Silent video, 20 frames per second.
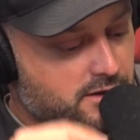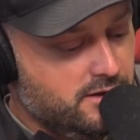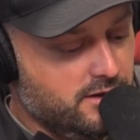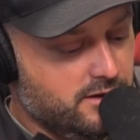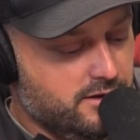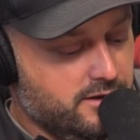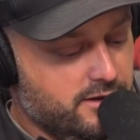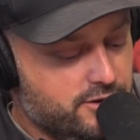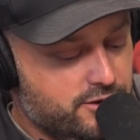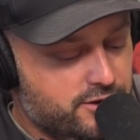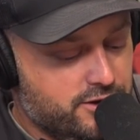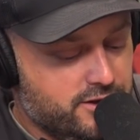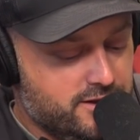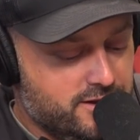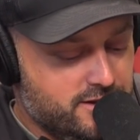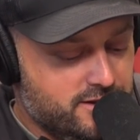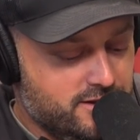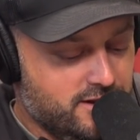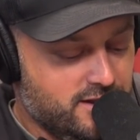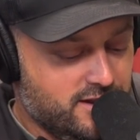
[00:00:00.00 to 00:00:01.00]
Or they're
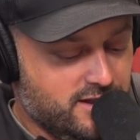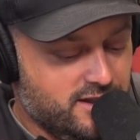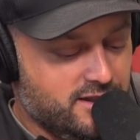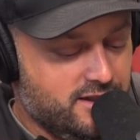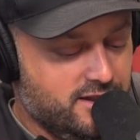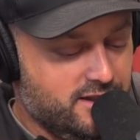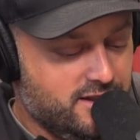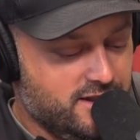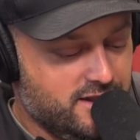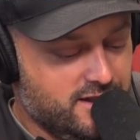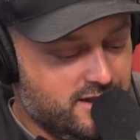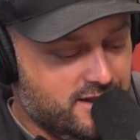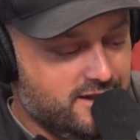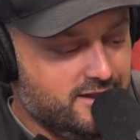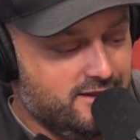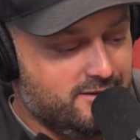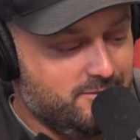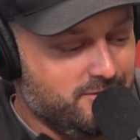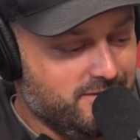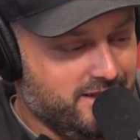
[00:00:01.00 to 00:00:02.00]
just
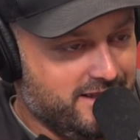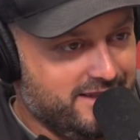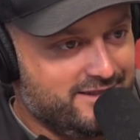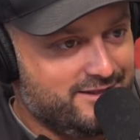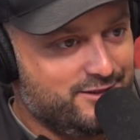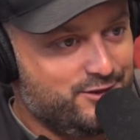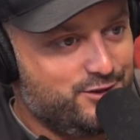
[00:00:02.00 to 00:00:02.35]
like